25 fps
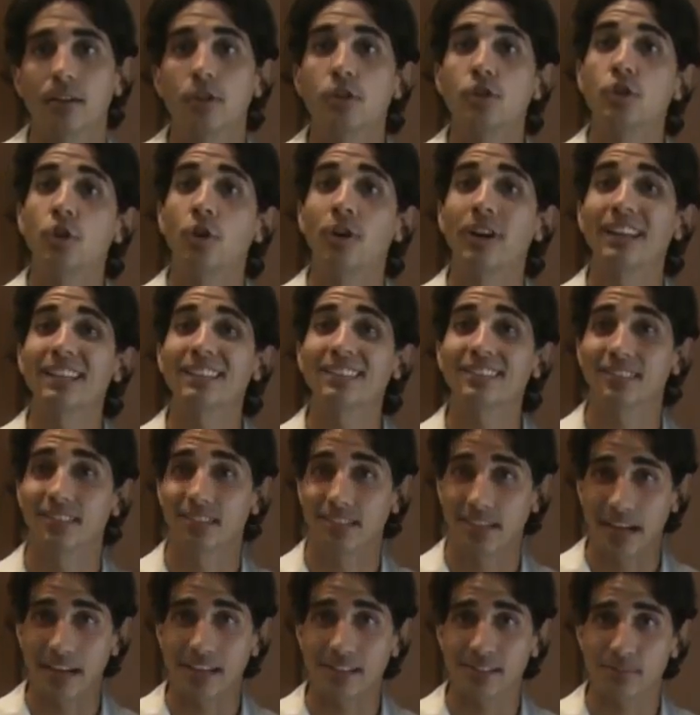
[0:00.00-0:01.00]
Join us
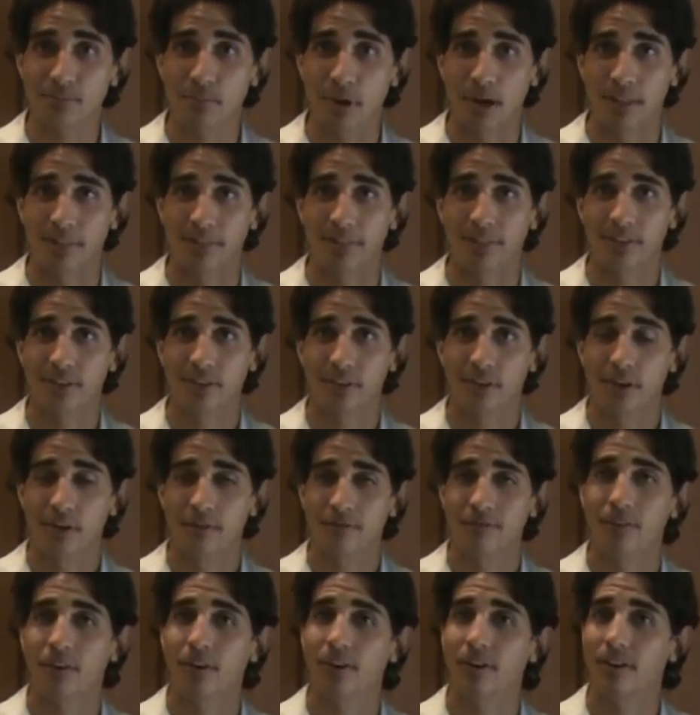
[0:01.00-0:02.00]
next month
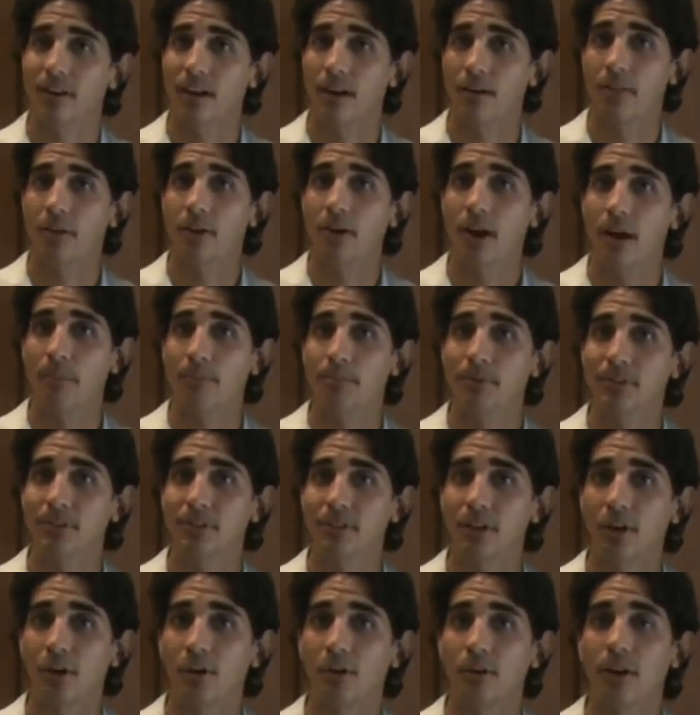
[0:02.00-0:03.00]
for another
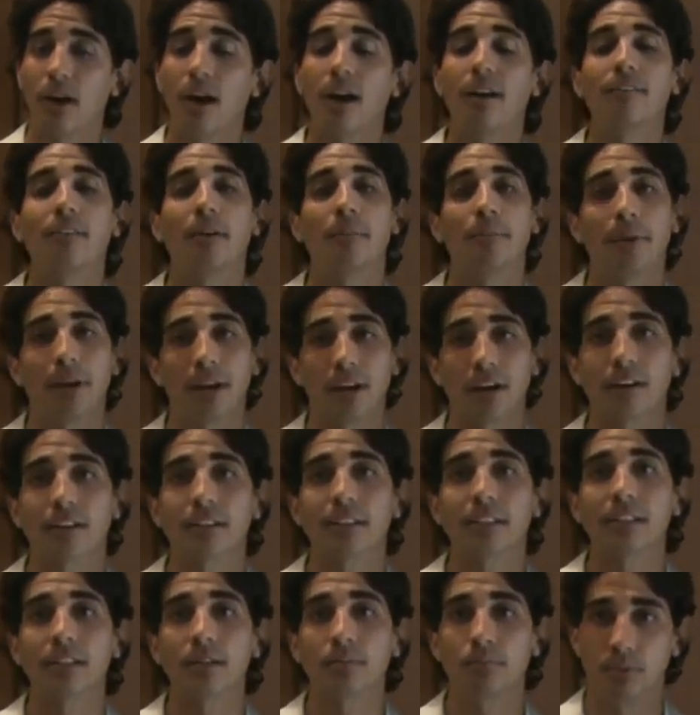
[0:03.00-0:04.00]
episode of
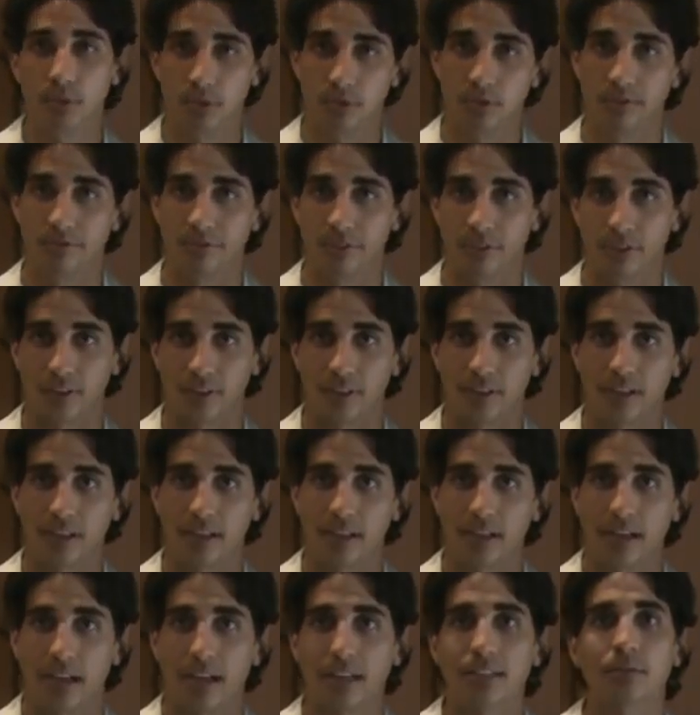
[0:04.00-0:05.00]
America the Beautiful,
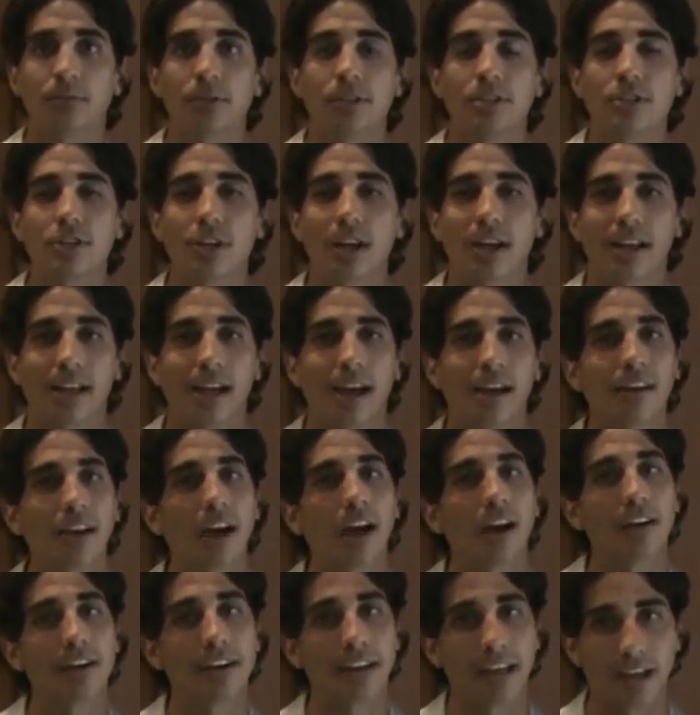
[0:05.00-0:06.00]
as we check out
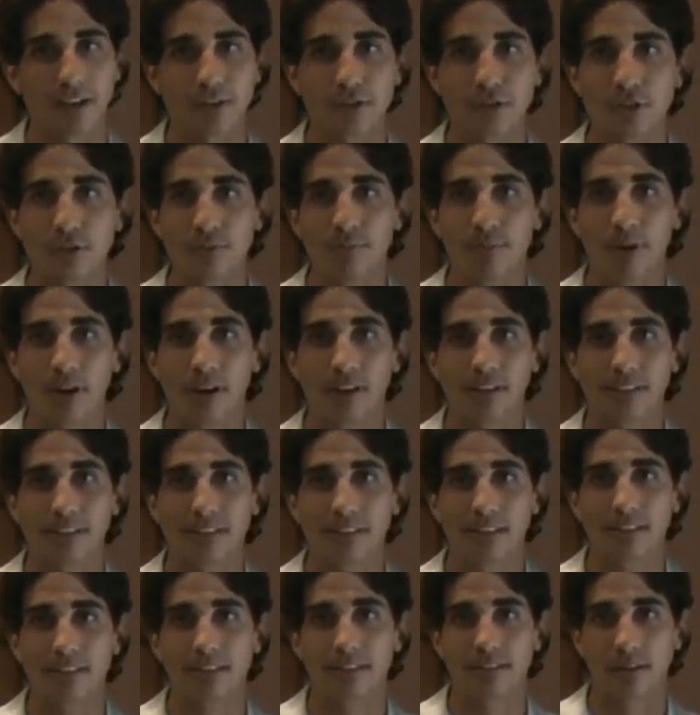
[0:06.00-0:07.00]
our national park
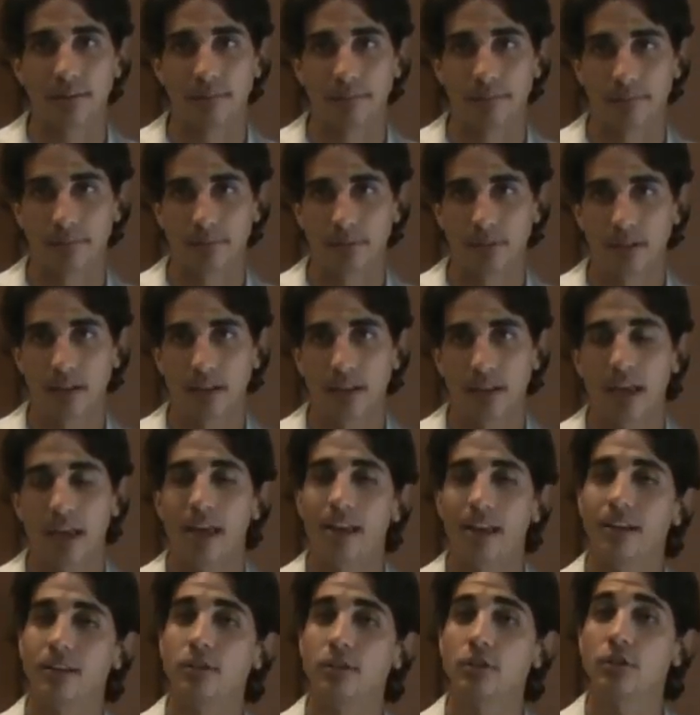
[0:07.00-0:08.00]
system
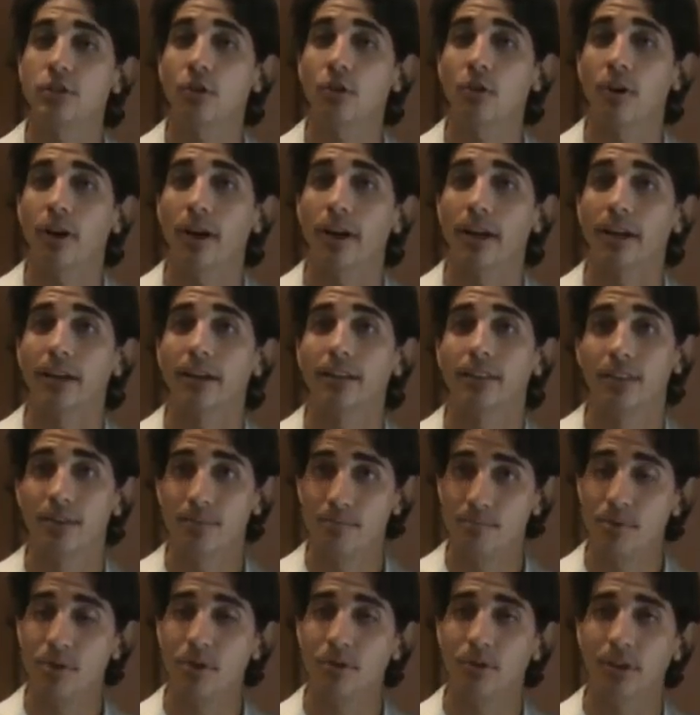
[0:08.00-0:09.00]
and enjoy the
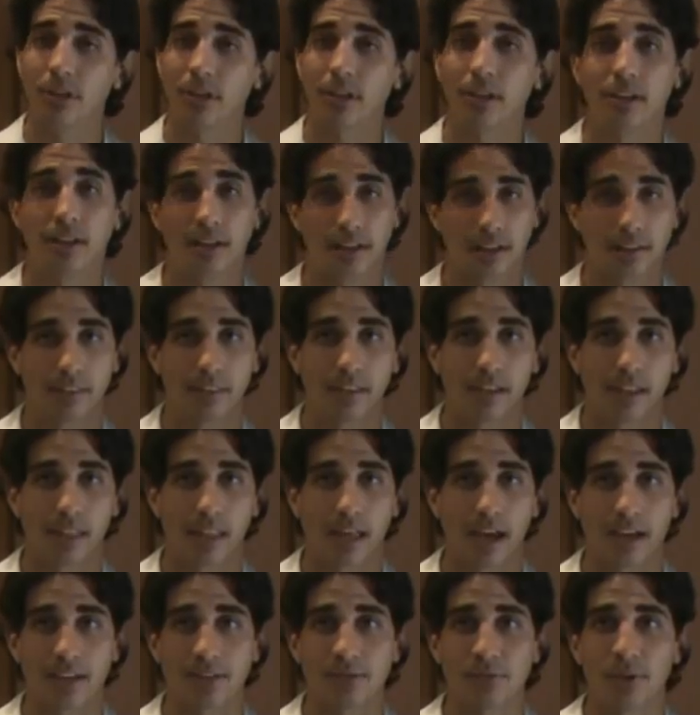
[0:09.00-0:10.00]
beauty that
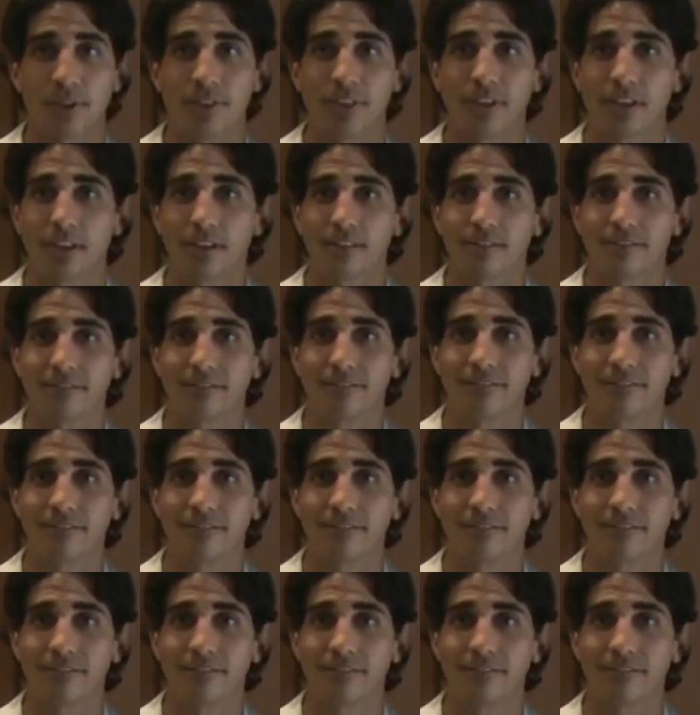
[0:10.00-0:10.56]
lies within.